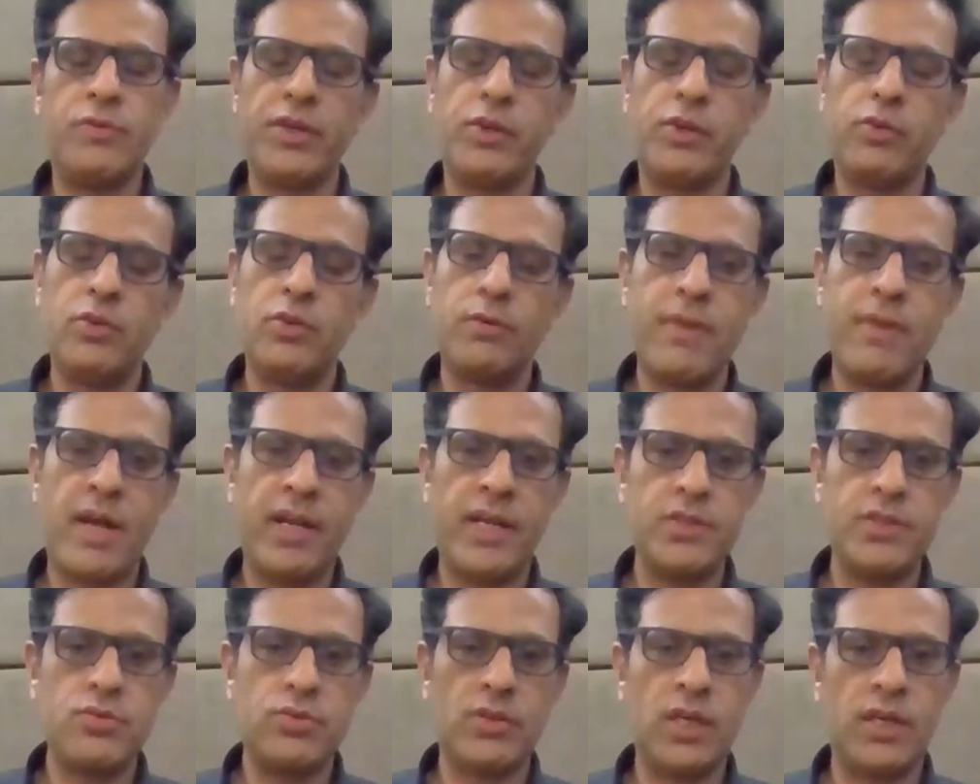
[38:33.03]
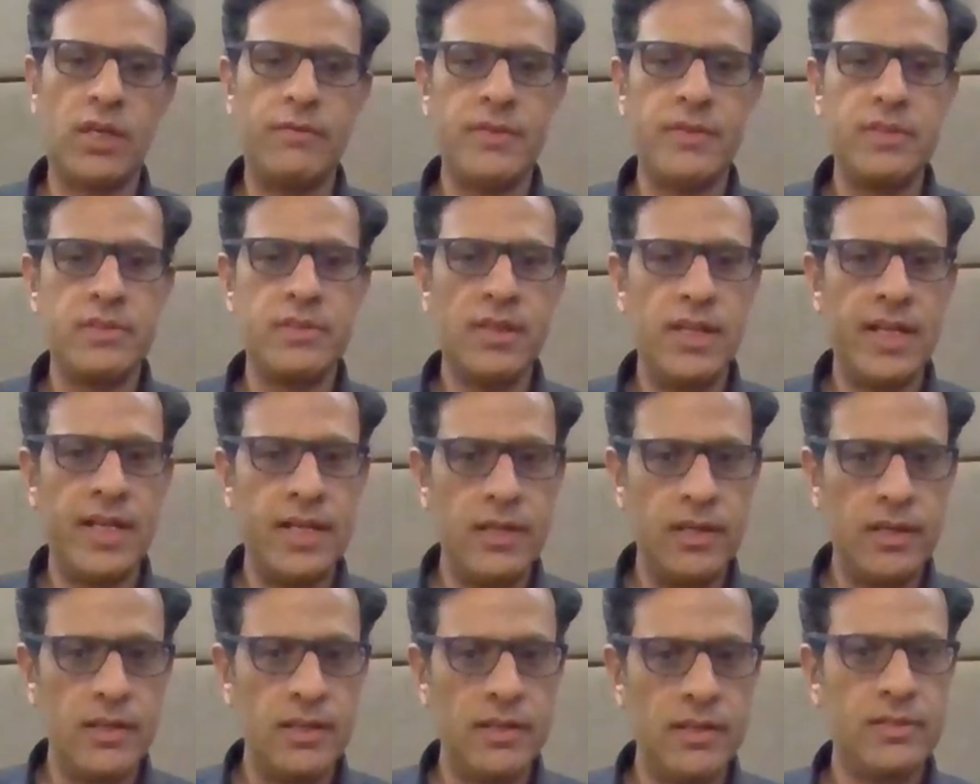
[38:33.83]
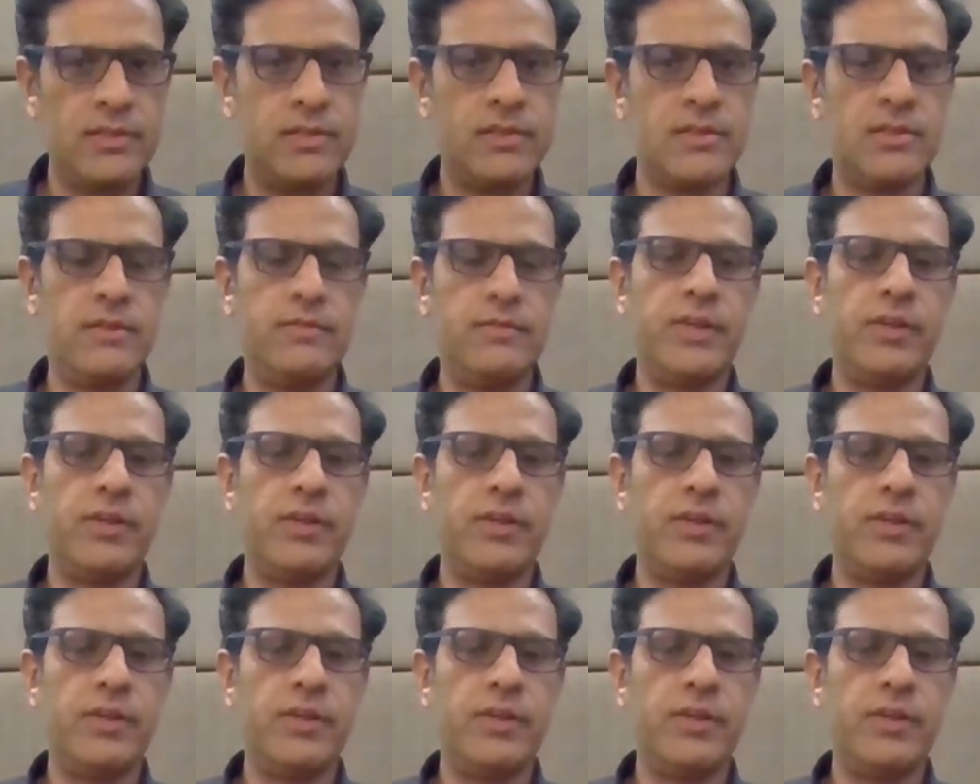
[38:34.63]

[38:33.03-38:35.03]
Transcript: We could manage to convince the lenders.